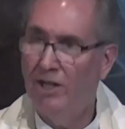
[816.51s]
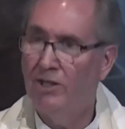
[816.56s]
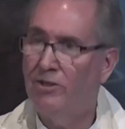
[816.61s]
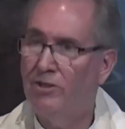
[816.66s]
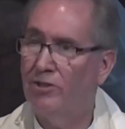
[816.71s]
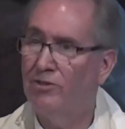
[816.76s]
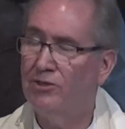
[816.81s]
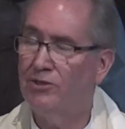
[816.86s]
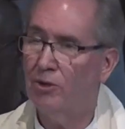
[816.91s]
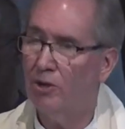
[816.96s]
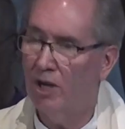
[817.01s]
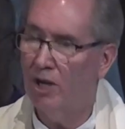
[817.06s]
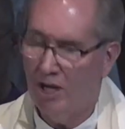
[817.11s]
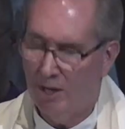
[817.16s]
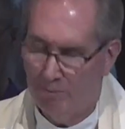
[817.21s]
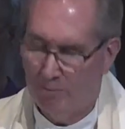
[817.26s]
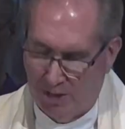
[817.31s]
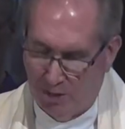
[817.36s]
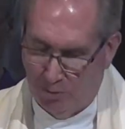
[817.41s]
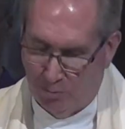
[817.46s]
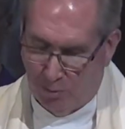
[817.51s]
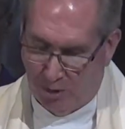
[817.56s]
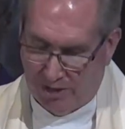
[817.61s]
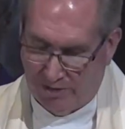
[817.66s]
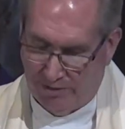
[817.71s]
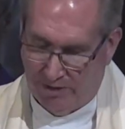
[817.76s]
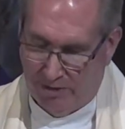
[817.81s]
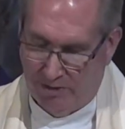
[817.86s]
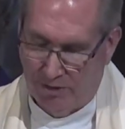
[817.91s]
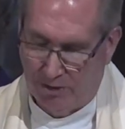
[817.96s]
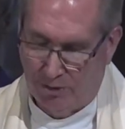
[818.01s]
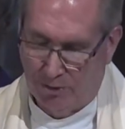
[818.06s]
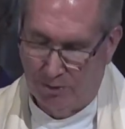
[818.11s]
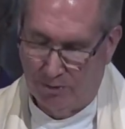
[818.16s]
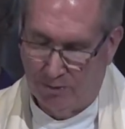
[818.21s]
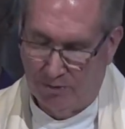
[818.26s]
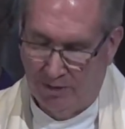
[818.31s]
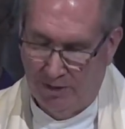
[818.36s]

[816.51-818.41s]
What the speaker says: describing what to do,